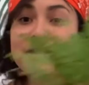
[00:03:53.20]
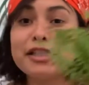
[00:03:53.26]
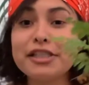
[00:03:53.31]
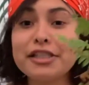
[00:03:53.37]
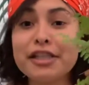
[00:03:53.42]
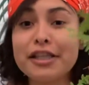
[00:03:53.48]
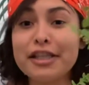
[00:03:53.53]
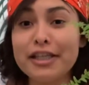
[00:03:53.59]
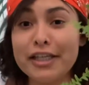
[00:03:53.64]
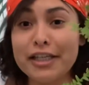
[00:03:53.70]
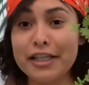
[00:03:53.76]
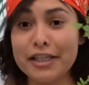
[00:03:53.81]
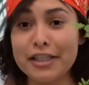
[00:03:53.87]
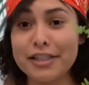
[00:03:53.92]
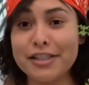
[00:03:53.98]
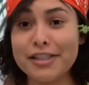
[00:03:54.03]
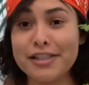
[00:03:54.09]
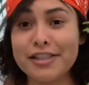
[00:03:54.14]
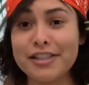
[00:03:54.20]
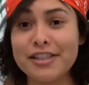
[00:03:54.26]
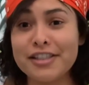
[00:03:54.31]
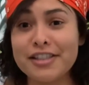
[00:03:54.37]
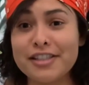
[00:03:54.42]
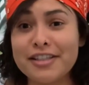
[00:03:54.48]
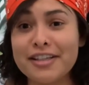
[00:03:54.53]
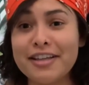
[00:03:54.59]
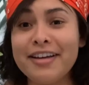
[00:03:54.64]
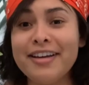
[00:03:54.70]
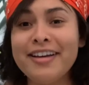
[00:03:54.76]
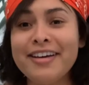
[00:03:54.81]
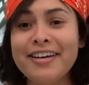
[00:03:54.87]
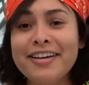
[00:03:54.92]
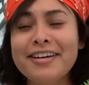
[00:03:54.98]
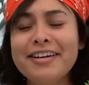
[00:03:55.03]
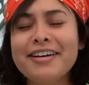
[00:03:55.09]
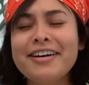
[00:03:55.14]
to these,
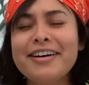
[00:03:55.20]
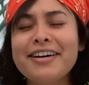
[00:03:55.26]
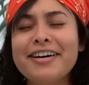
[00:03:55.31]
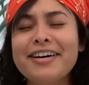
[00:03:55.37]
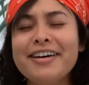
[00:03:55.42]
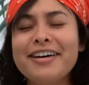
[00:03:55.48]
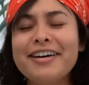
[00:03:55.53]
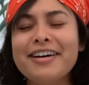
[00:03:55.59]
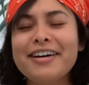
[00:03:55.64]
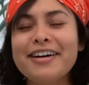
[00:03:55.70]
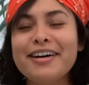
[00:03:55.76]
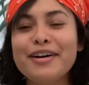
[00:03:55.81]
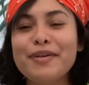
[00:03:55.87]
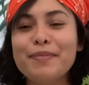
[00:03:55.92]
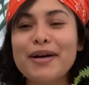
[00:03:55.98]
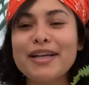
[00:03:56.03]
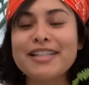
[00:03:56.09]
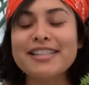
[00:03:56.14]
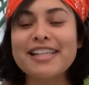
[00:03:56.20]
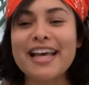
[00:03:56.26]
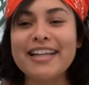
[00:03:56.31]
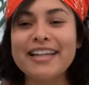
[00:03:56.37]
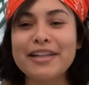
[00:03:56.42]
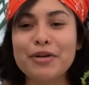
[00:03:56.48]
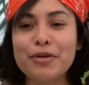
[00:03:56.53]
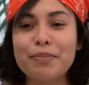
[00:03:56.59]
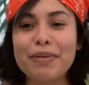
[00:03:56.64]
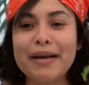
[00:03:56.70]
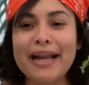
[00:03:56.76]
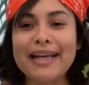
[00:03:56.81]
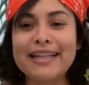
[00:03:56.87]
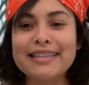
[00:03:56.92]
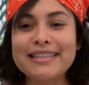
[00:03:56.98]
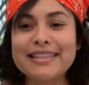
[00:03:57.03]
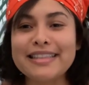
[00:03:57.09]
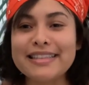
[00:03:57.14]
my sad little
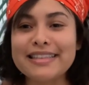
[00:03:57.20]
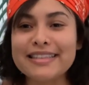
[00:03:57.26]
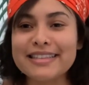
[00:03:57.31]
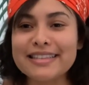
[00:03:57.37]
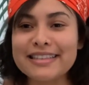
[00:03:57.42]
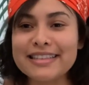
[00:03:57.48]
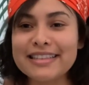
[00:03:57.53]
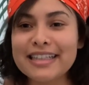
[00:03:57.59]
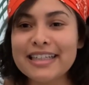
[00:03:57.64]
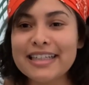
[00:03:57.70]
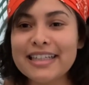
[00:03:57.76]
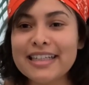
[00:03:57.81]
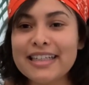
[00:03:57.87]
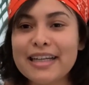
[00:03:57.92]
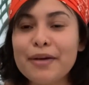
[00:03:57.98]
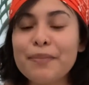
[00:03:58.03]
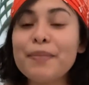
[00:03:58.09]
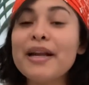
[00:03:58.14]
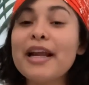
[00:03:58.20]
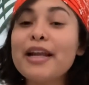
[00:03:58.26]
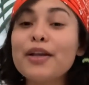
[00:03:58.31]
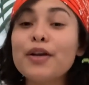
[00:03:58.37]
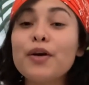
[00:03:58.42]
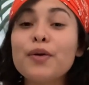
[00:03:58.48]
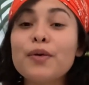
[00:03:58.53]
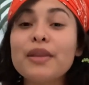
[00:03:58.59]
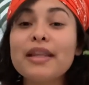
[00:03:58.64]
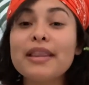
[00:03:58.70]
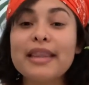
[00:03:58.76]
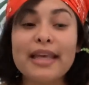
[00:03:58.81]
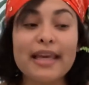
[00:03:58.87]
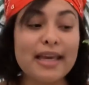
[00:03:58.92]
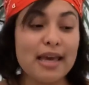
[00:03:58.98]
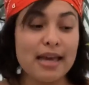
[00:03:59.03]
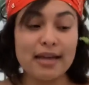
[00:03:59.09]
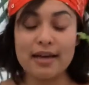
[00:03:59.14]
planties. But I know that
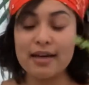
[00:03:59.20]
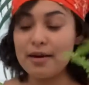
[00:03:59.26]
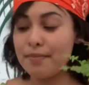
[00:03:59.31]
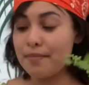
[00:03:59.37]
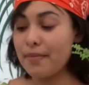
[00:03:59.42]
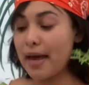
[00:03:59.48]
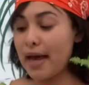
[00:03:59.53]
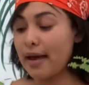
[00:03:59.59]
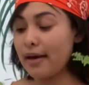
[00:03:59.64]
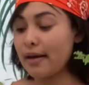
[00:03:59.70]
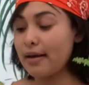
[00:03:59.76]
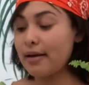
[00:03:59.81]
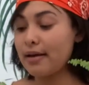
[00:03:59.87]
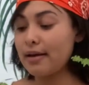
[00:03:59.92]
they can come back.